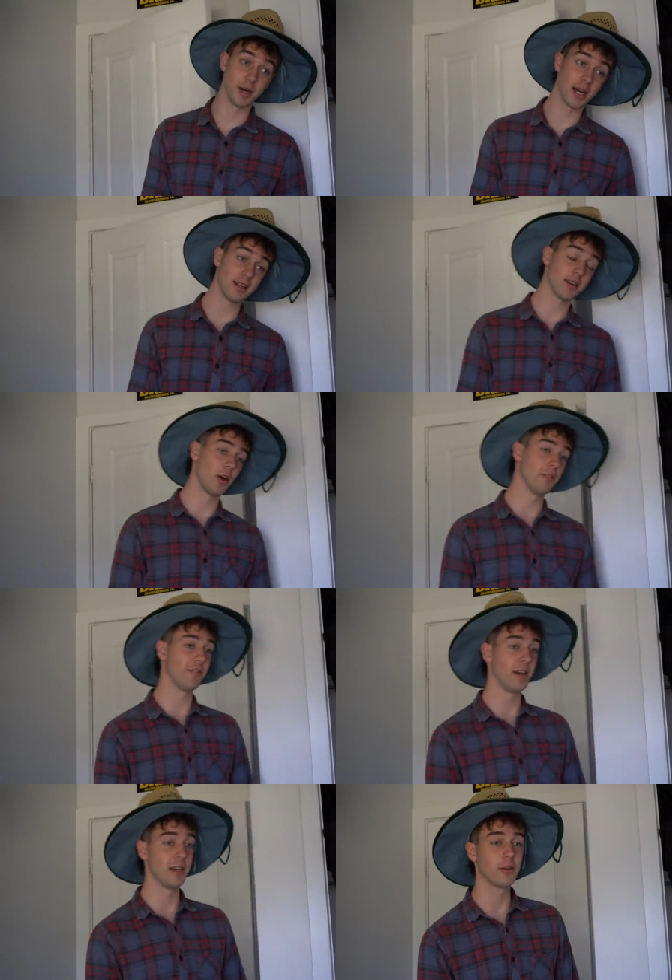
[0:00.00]
but I
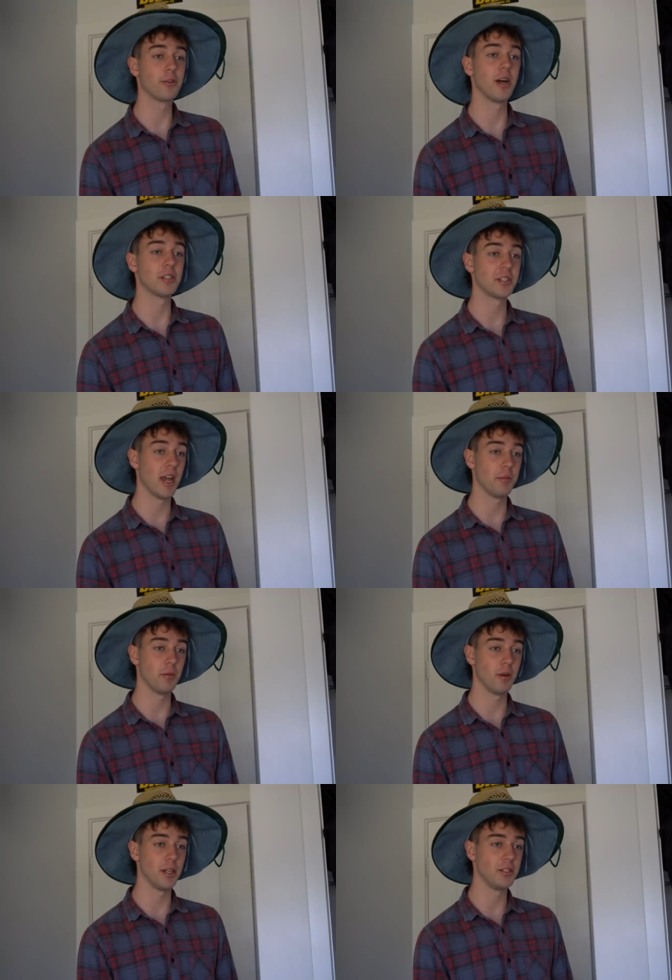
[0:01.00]
found a crush cap
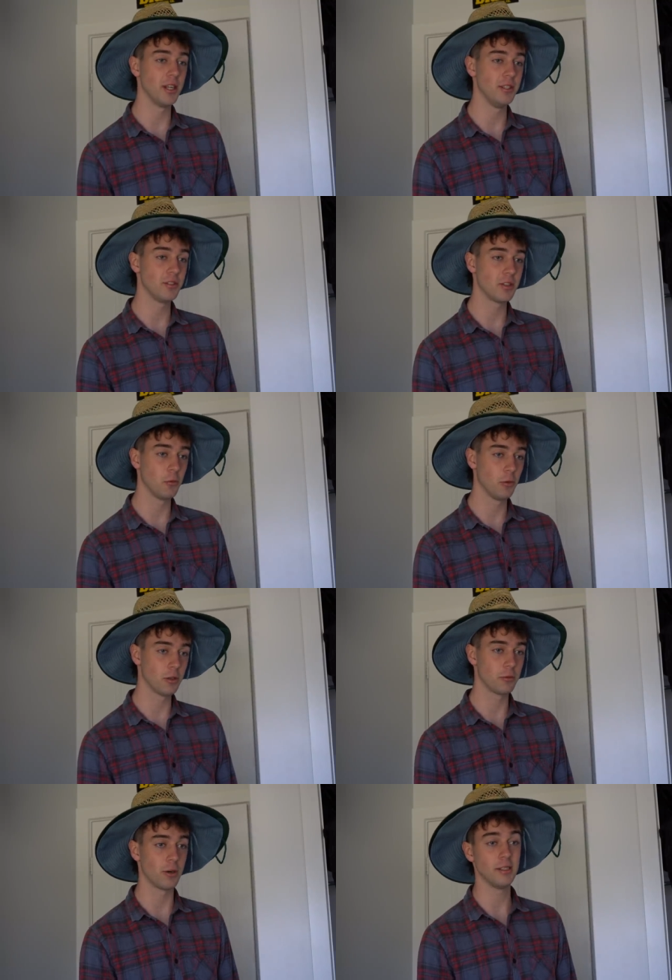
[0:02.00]
in my jeans that I wore
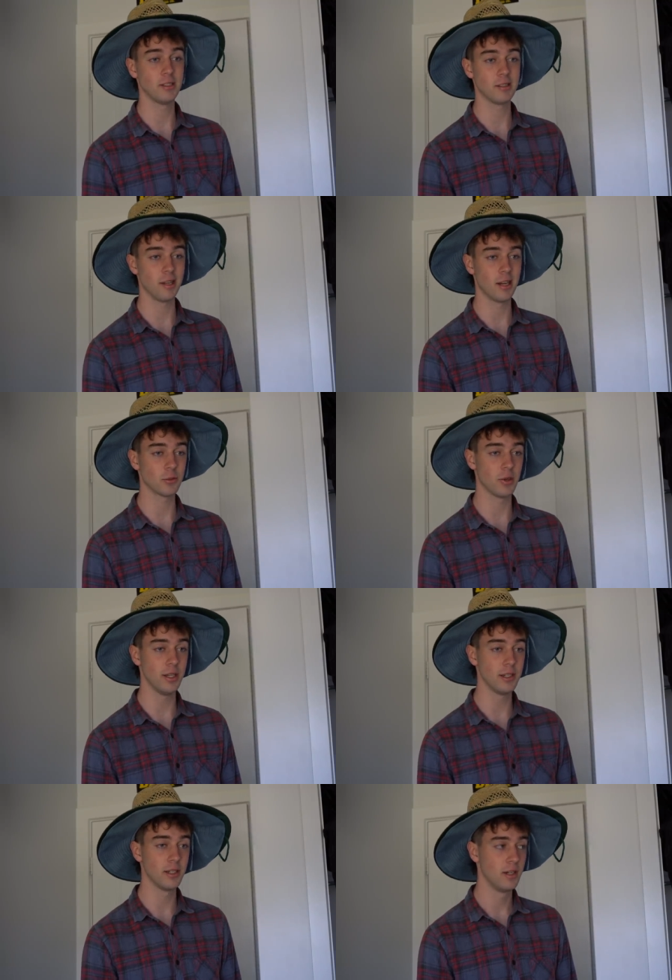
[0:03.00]
to the races last
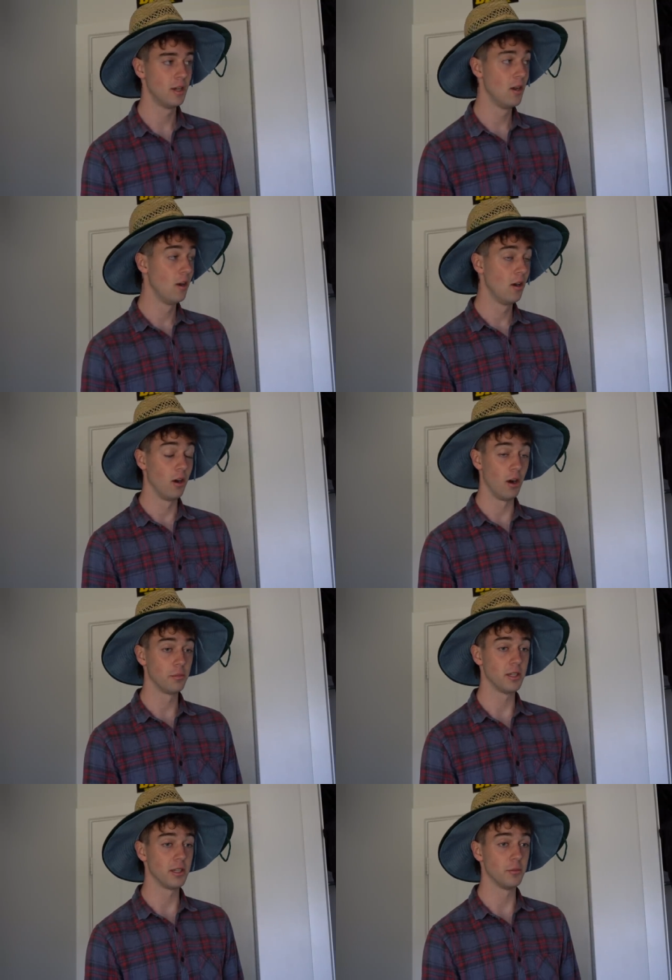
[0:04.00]
week. I'm
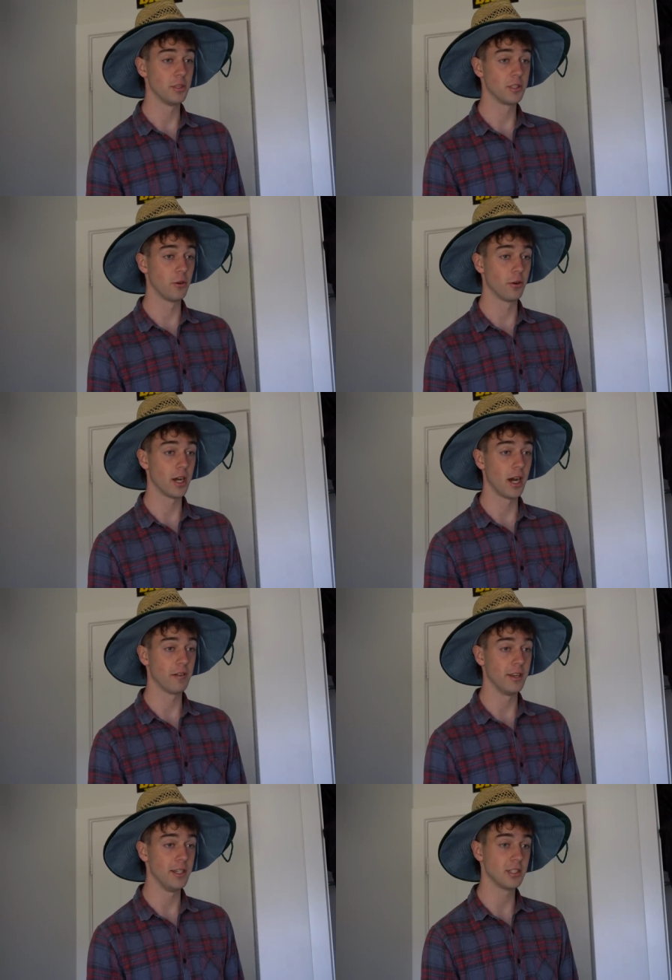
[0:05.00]
thinking we snort
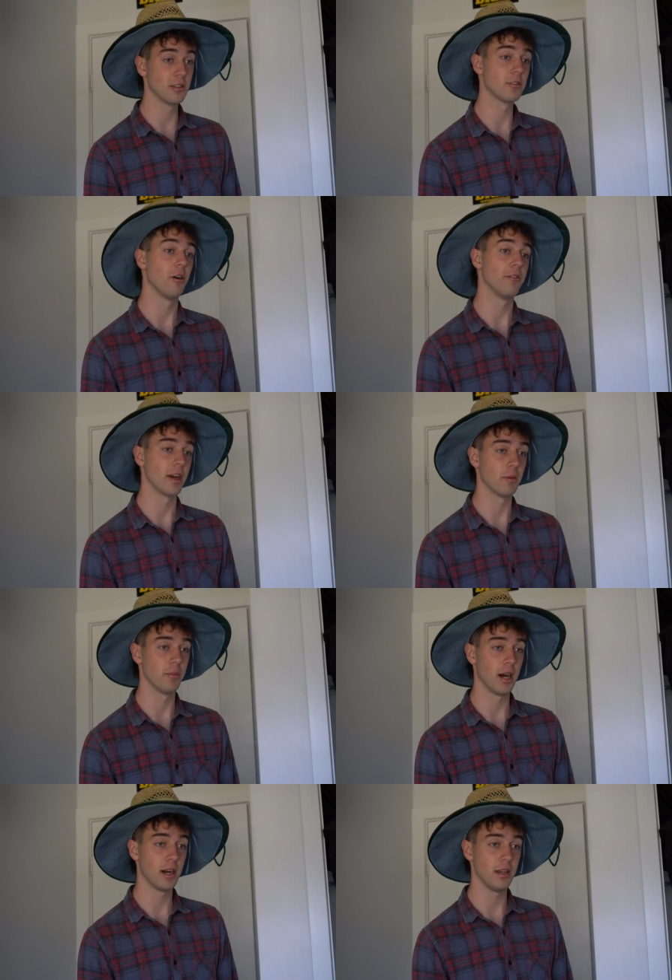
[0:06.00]
half each and throw a fucking
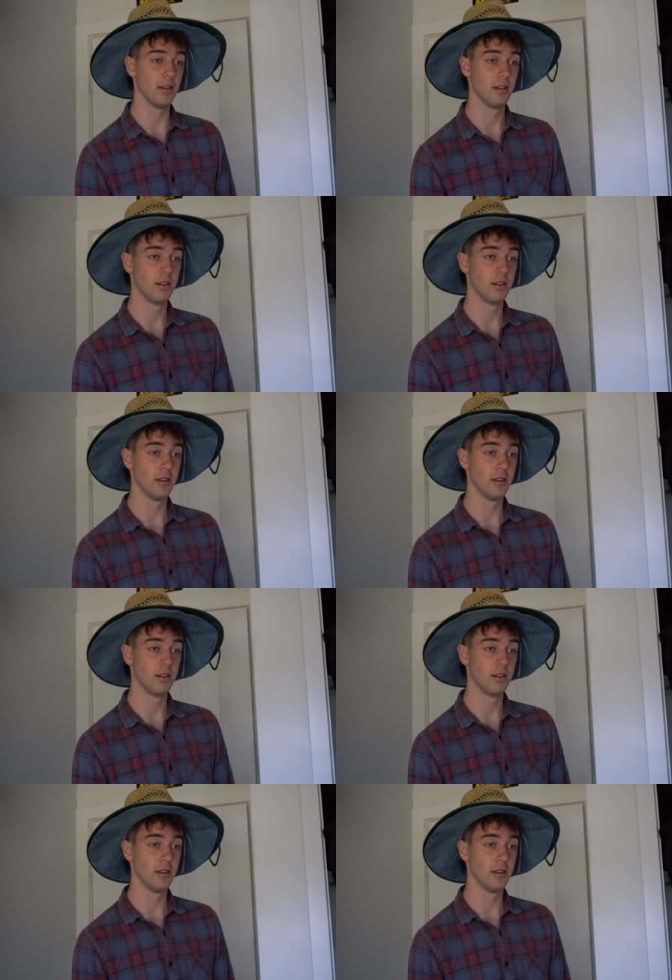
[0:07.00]
party.